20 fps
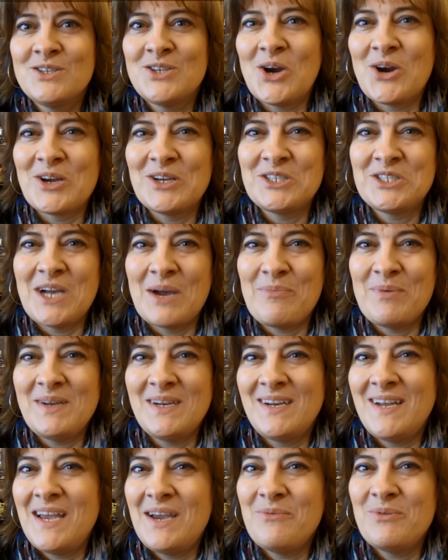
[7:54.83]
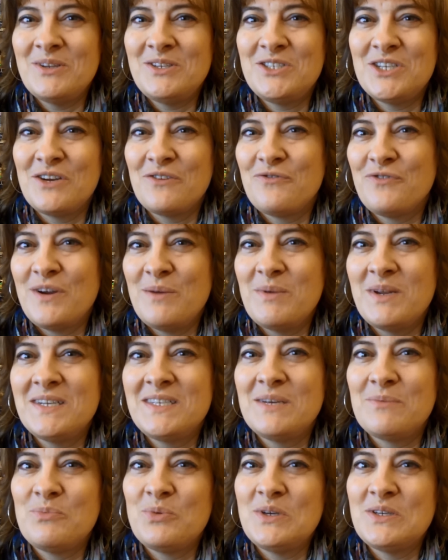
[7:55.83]
Target shopping today with Jen Freeman
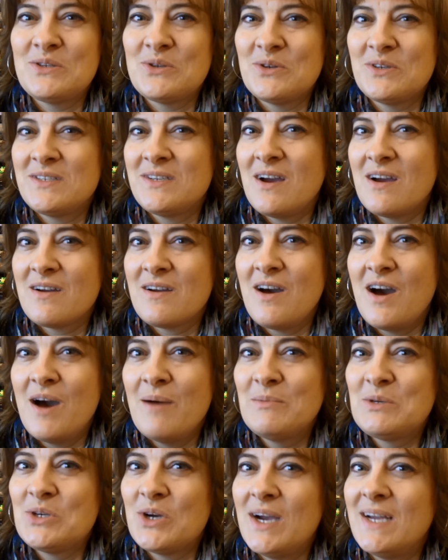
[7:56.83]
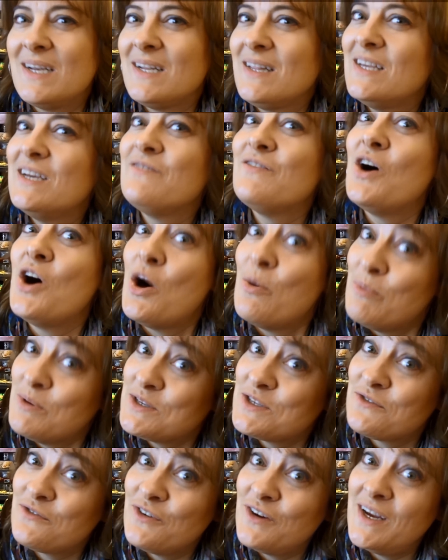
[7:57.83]
at tip resource dot com, trying to live
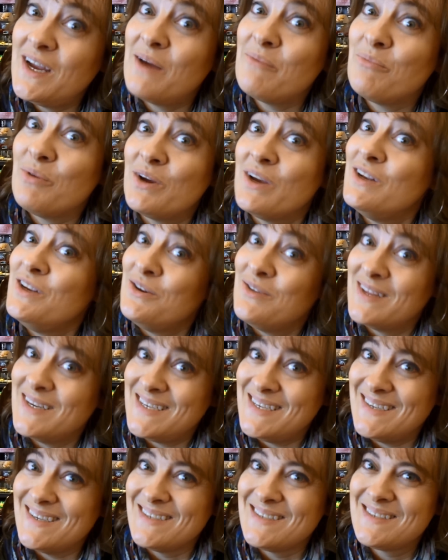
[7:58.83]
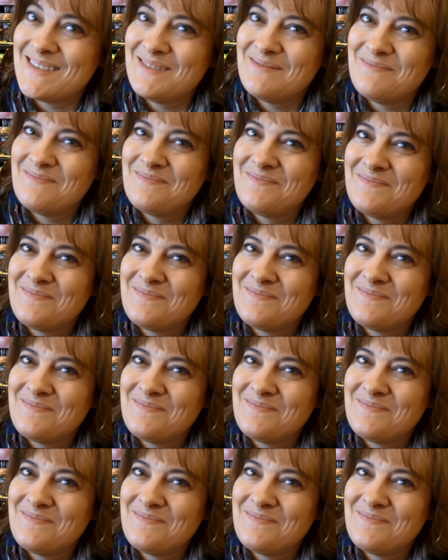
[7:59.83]
almost free and bringing you the deals.